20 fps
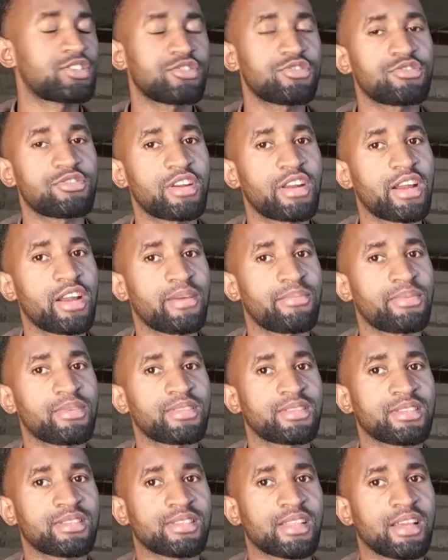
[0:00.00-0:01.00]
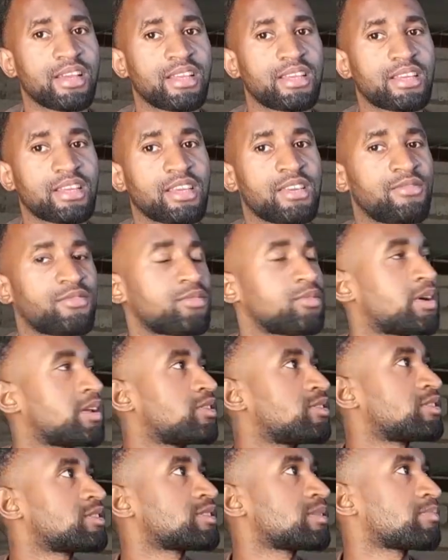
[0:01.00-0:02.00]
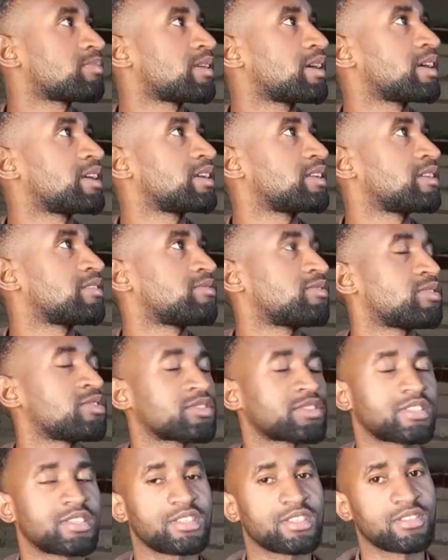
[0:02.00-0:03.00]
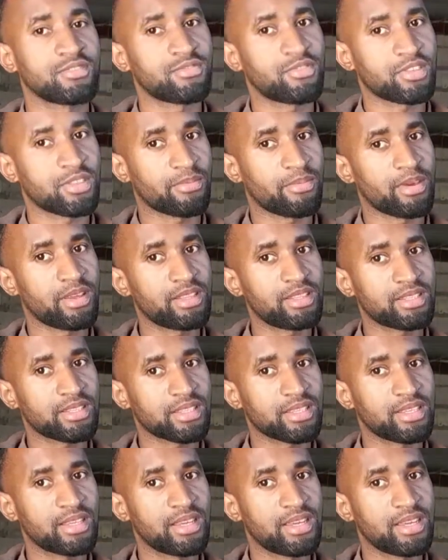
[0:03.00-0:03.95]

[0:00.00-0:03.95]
usually happens is like, if you are not supplying enough oxygen for the beds,